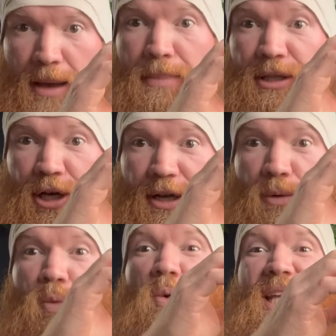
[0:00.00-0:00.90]
But look,
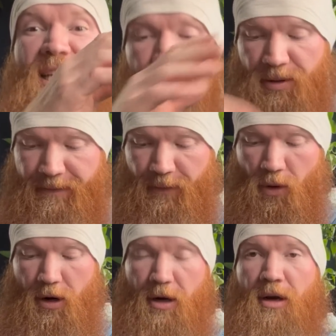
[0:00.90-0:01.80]
weeks
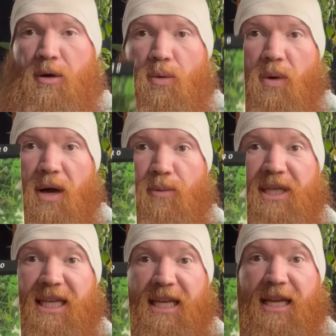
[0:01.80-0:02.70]
before what we
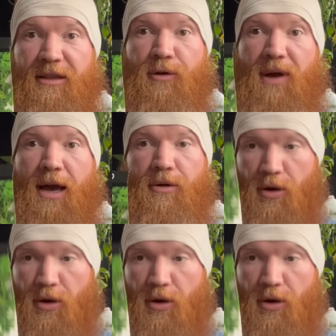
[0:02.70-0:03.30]
did in the ground.